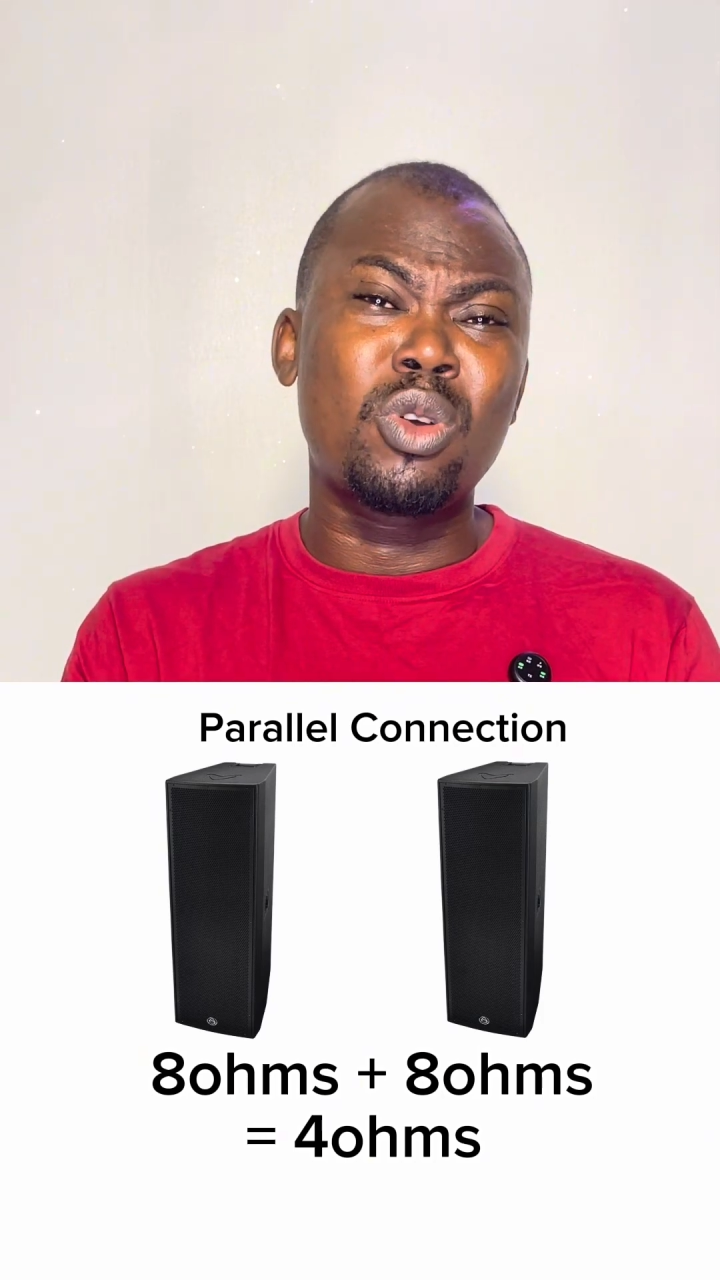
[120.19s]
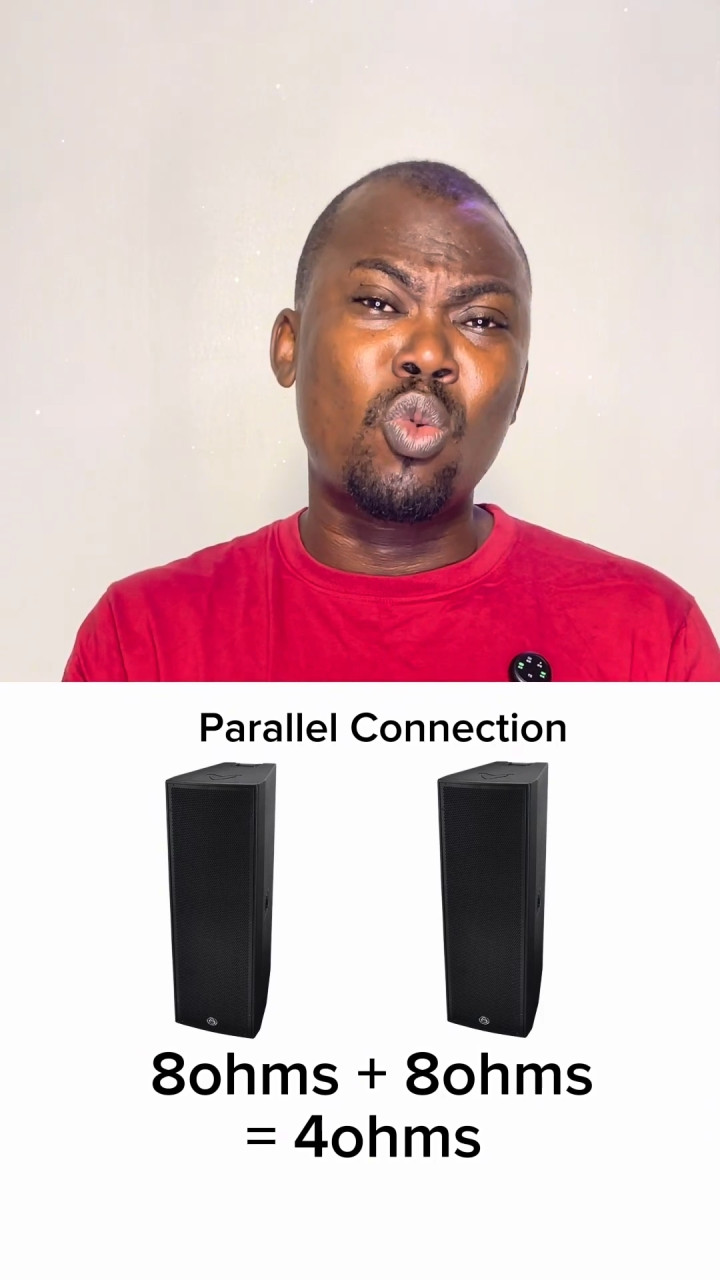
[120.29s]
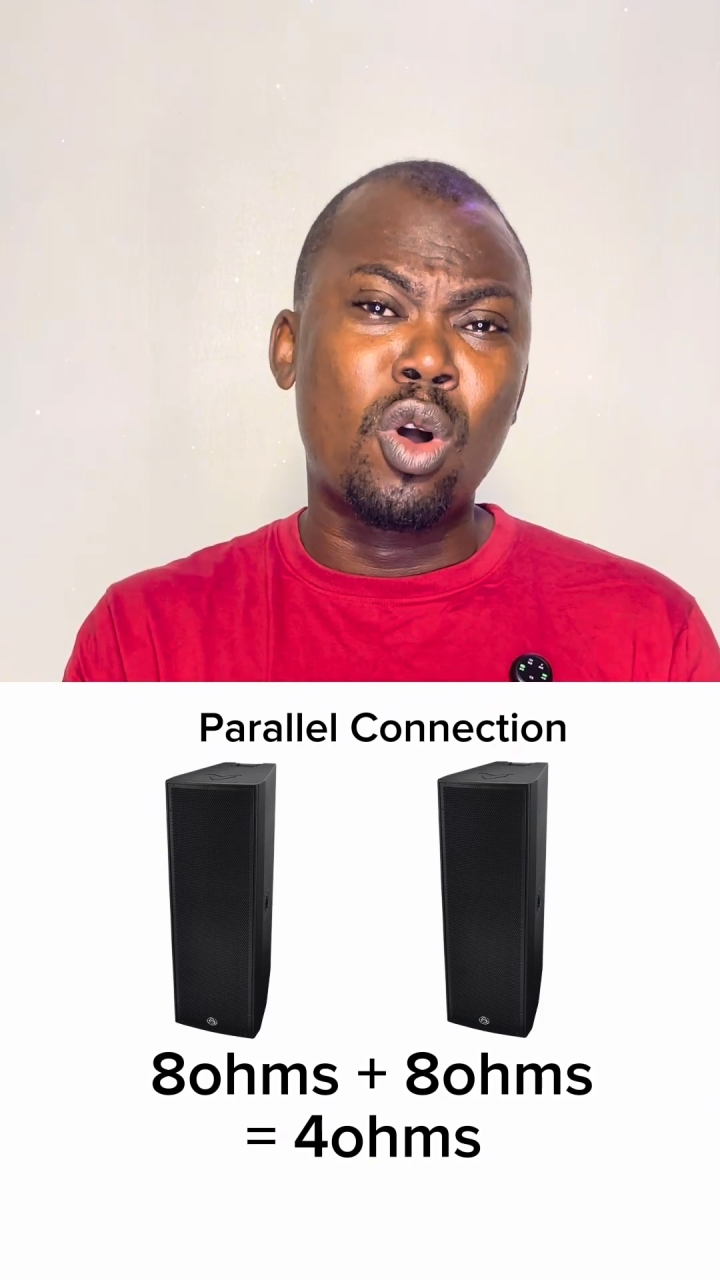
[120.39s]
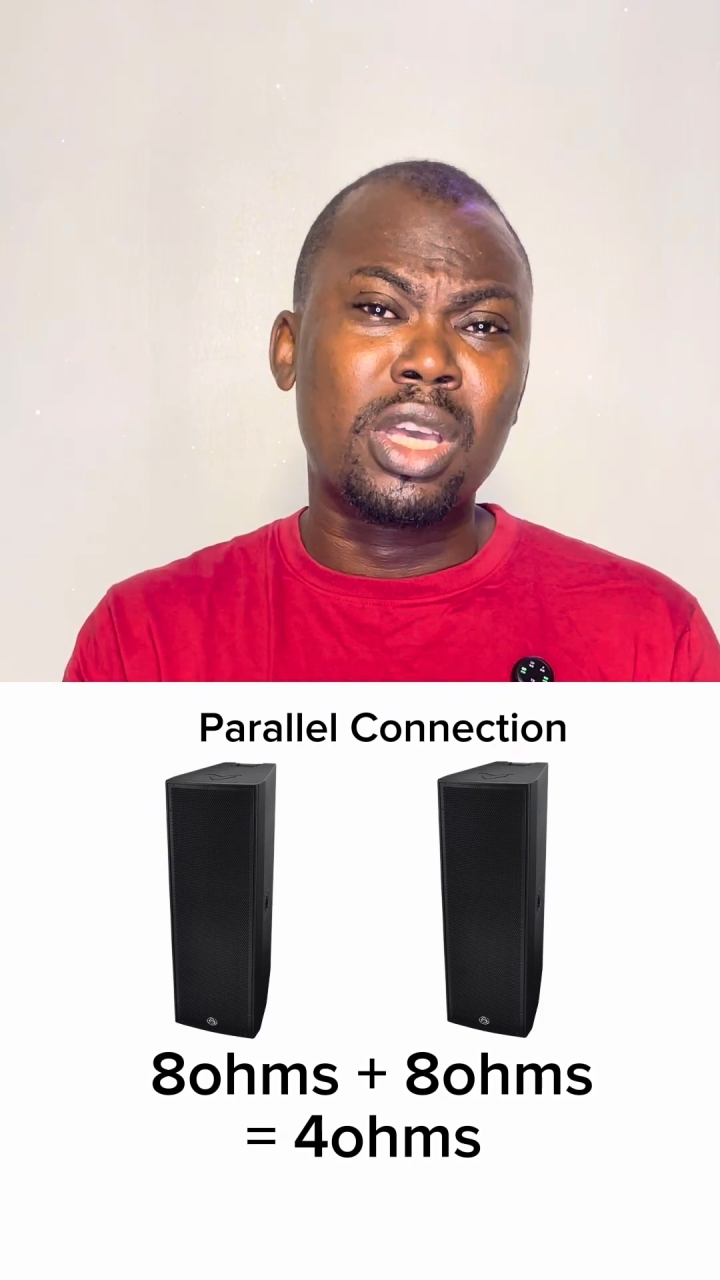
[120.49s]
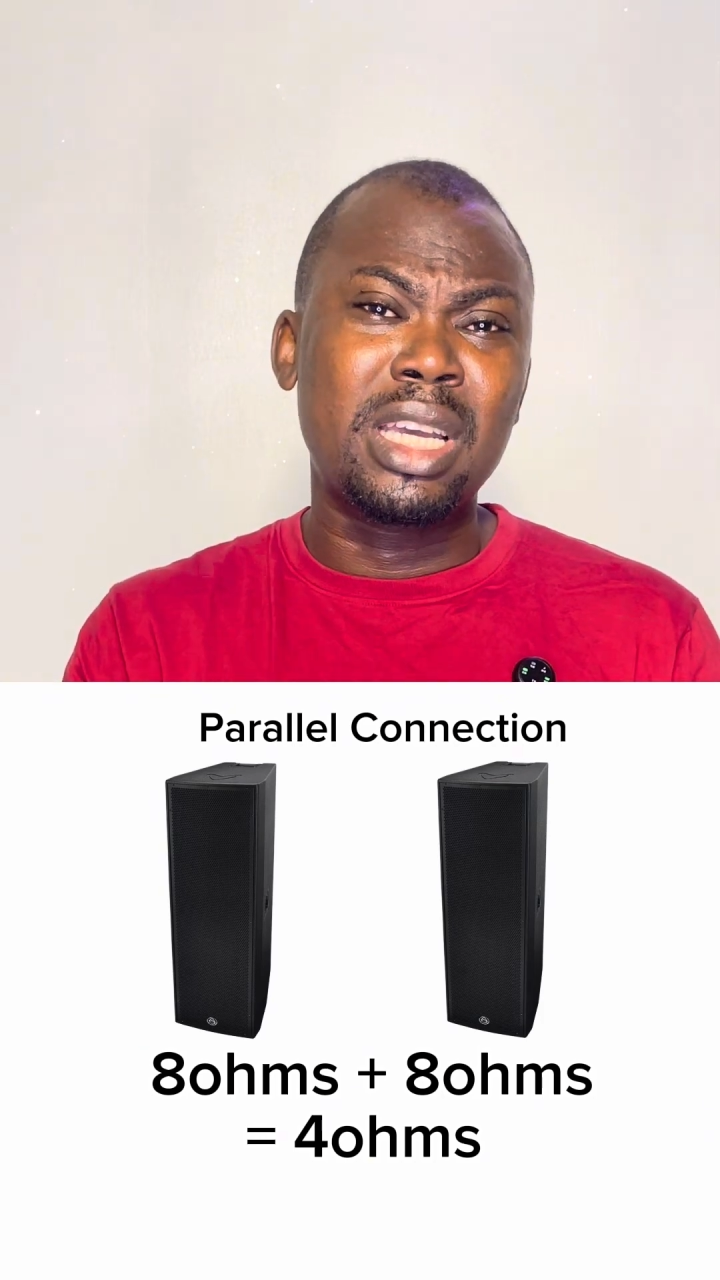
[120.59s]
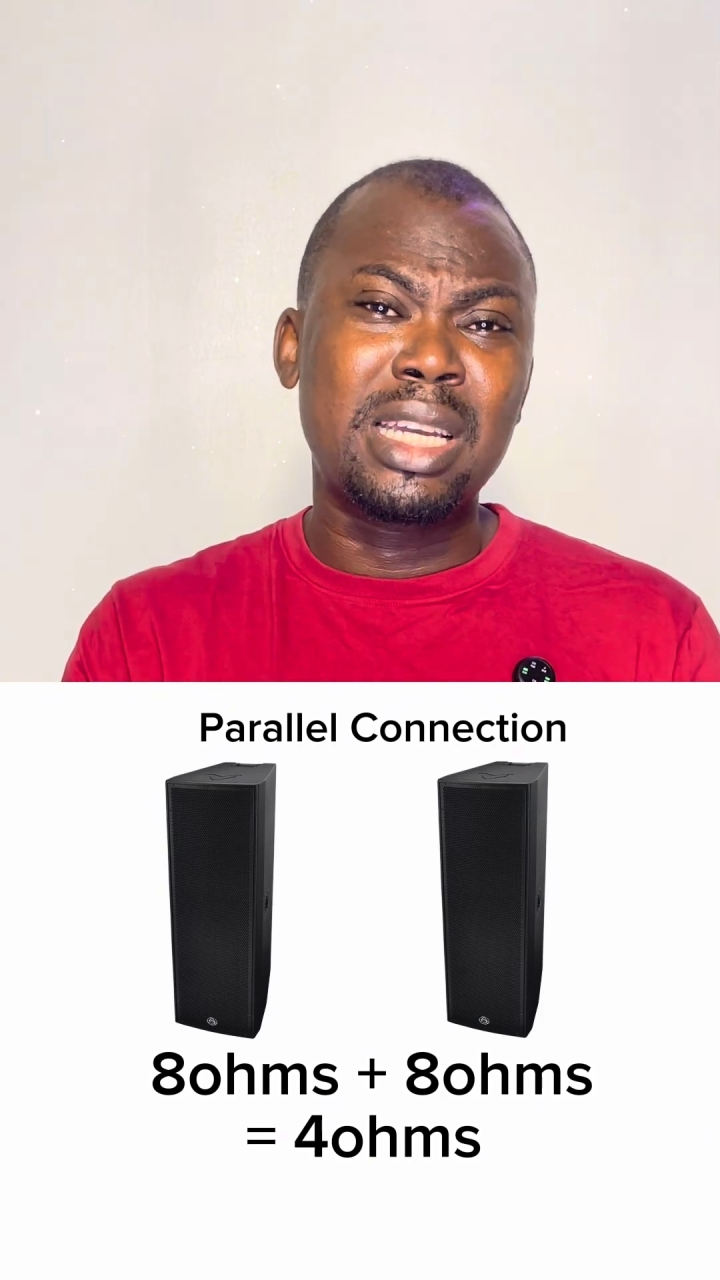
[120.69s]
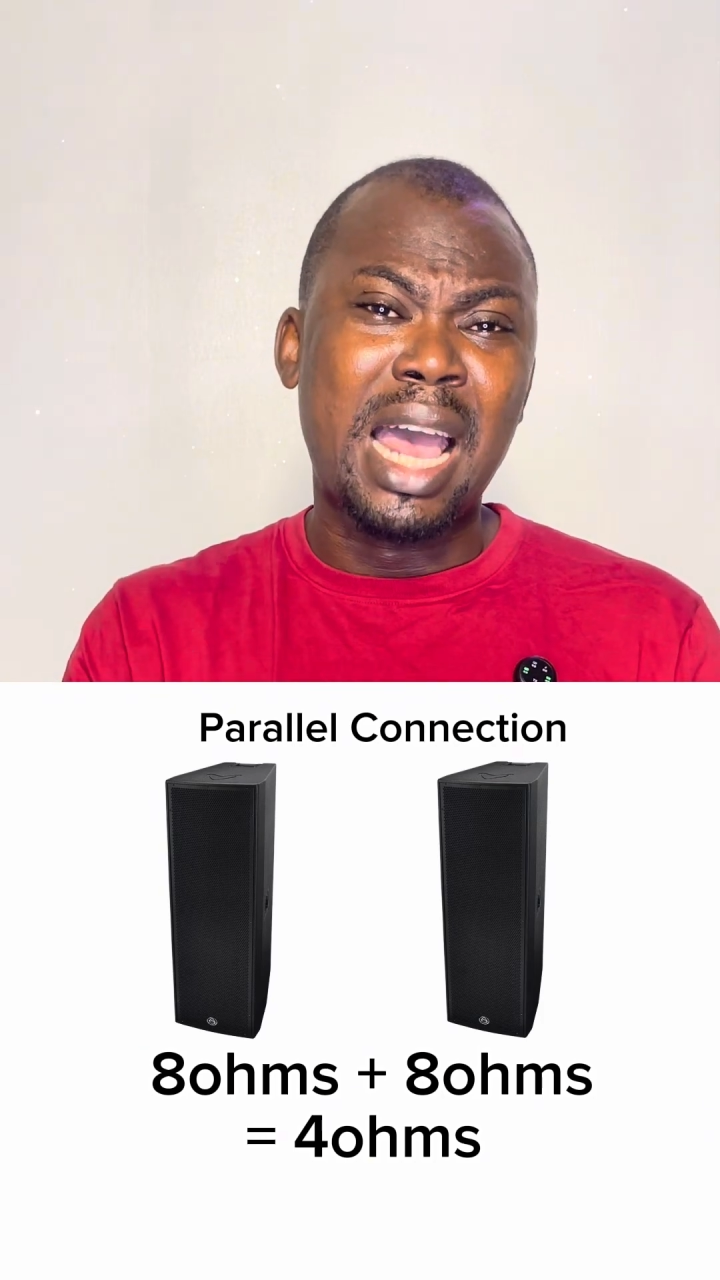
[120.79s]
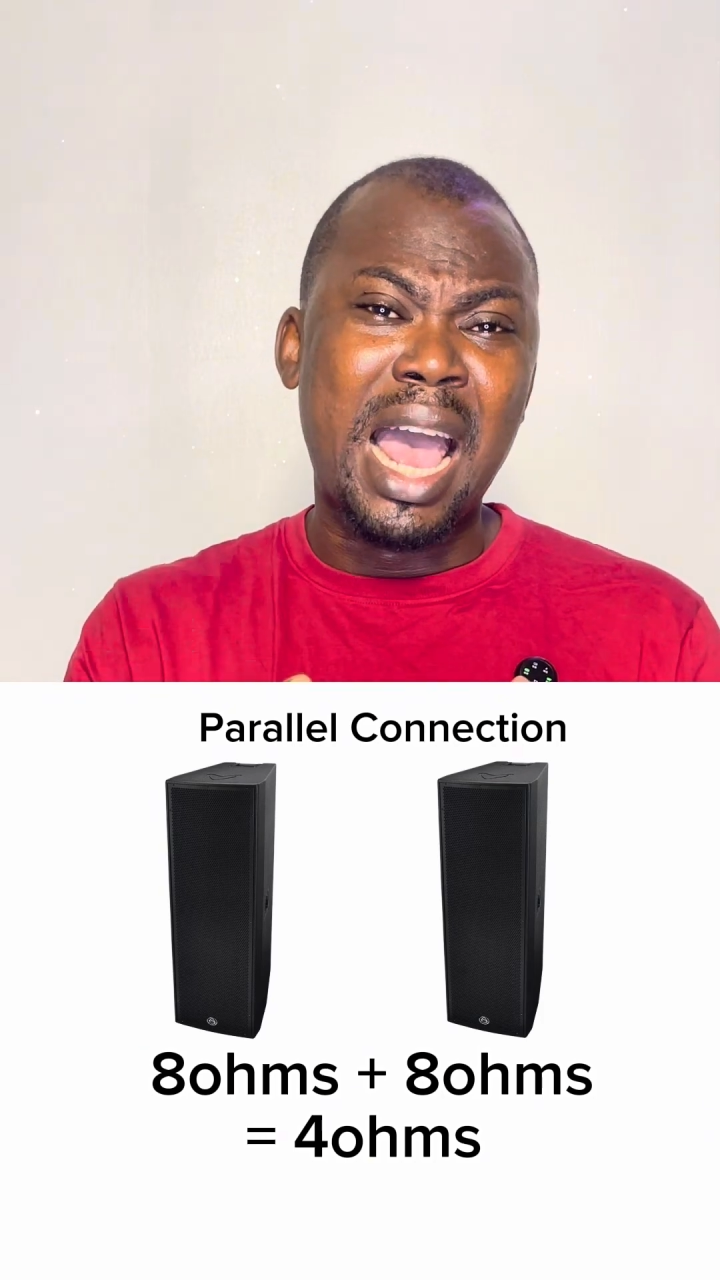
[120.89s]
working